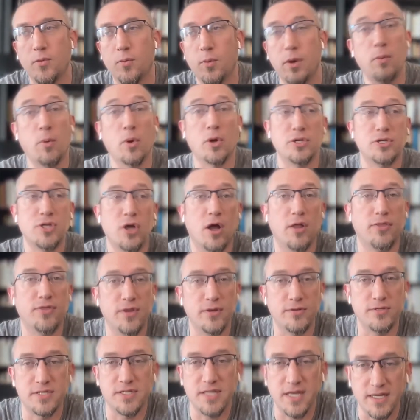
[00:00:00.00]
We weren't yeah. taught
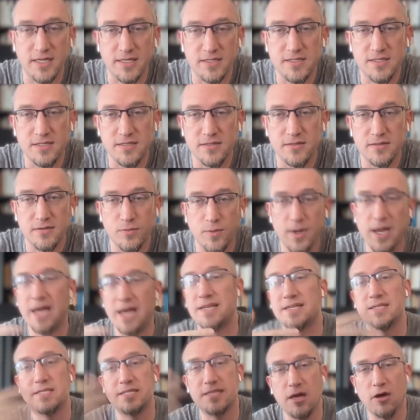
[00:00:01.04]
those things. We
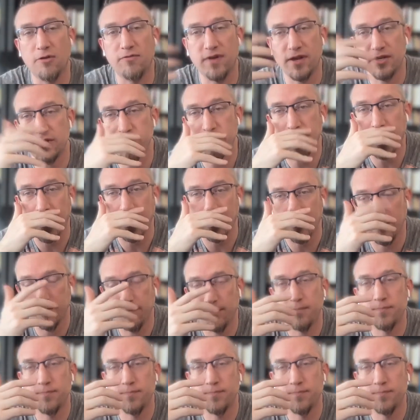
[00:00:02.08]
had to self educate.